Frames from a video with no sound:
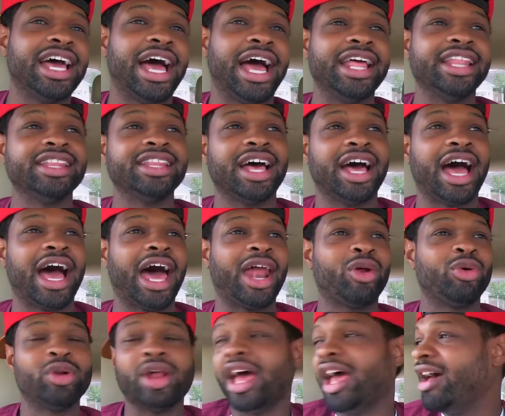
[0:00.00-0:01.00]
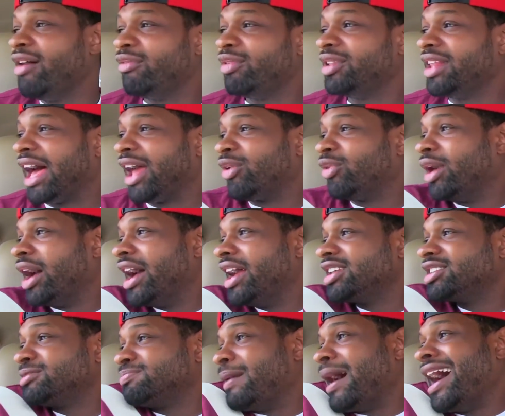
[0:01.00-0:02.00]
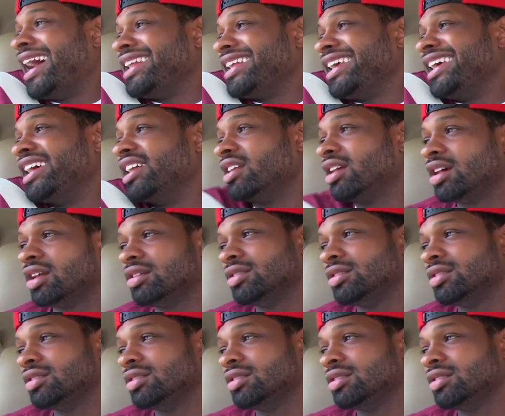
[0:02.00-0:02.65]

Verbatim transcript: I, I don't have it. I don't have a spot yet.